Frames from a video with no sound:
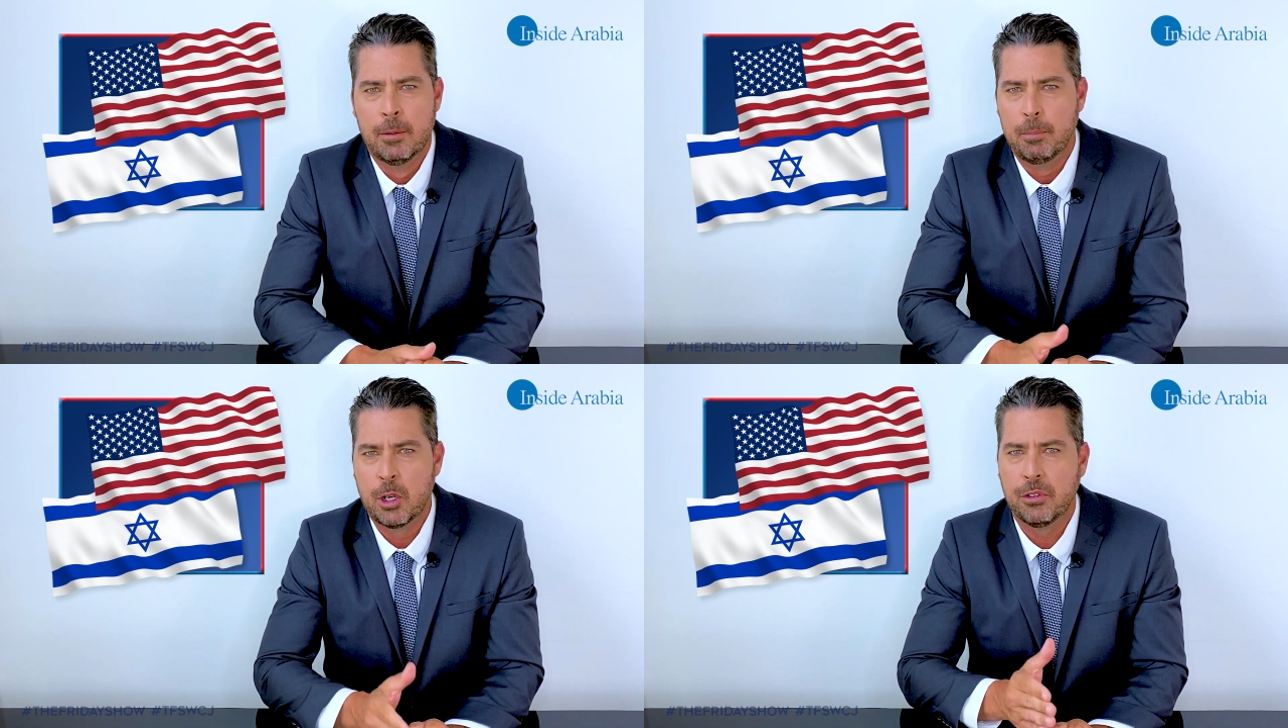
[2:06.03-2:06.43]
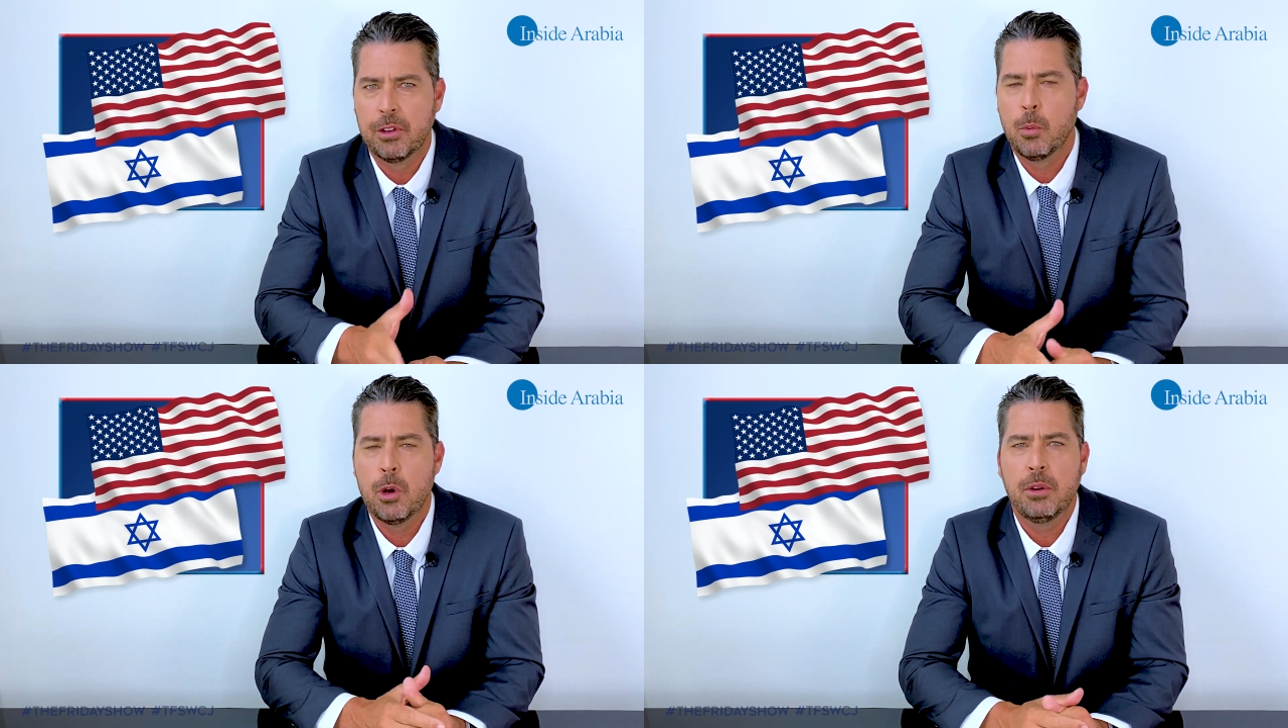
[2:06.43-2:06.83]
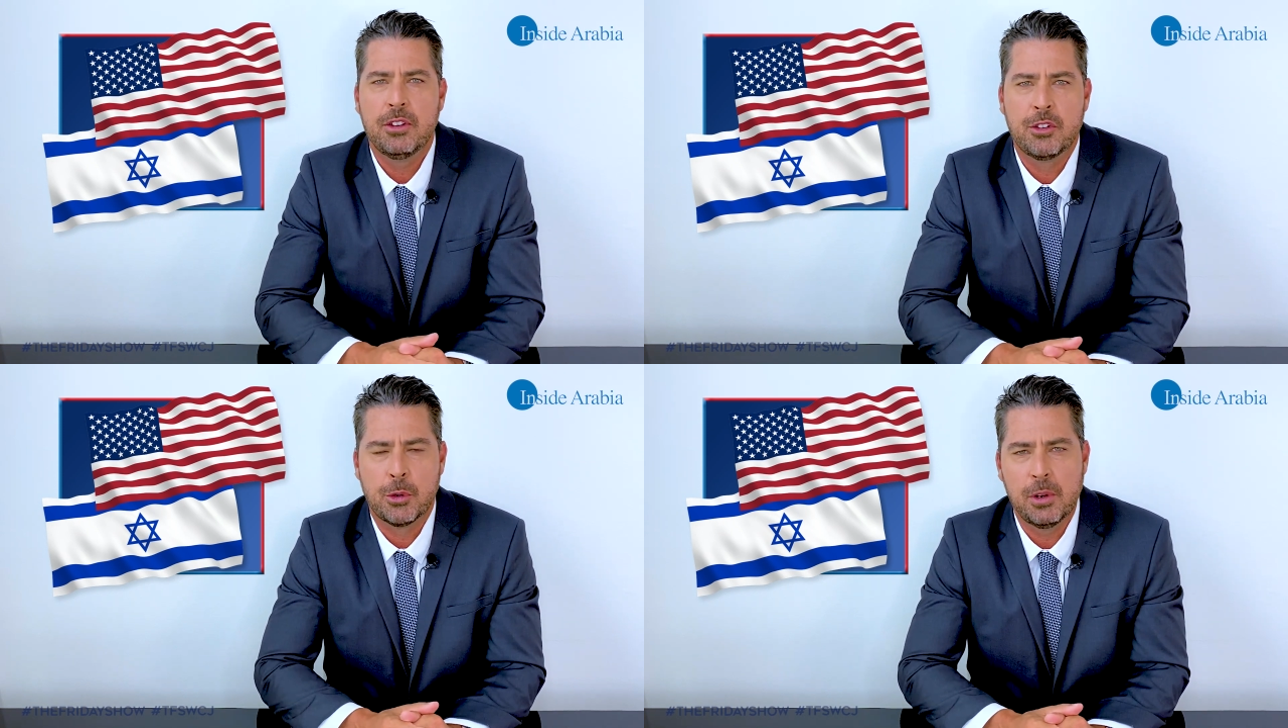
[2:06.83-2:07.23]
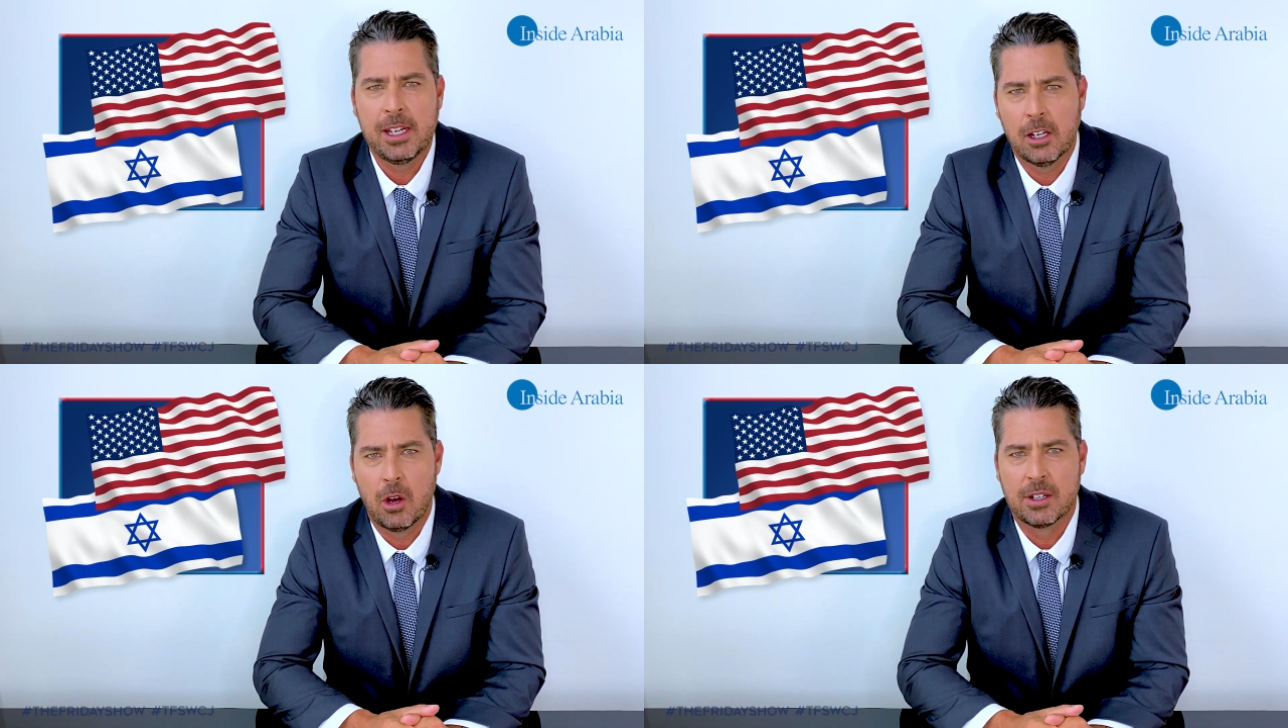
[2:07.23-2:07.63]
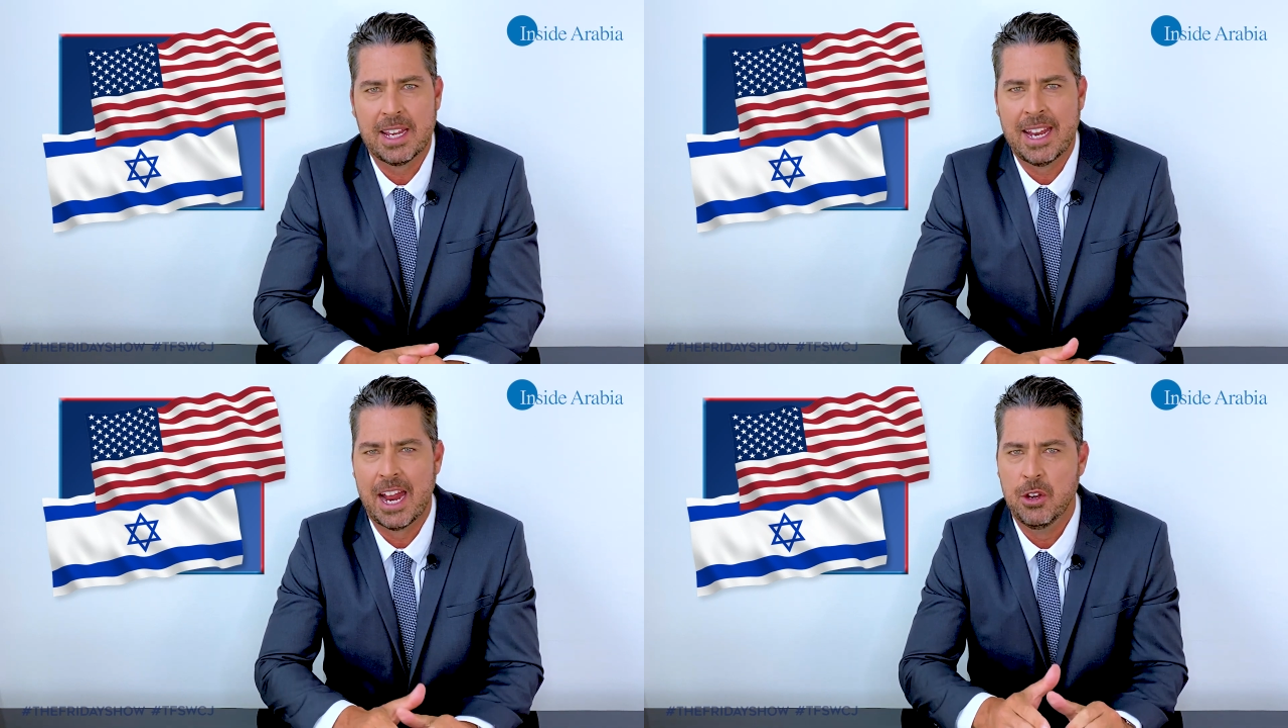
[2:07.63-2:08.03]
Because the world is truly
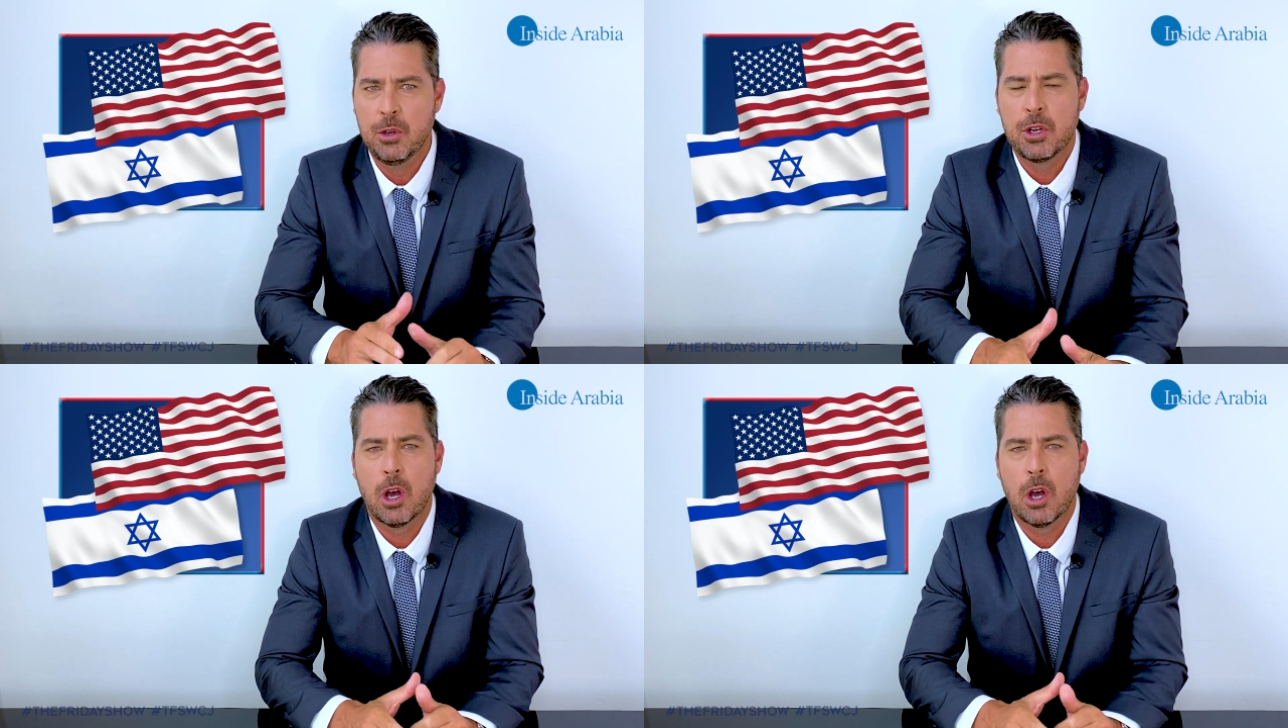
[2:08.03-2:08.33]
locked in a new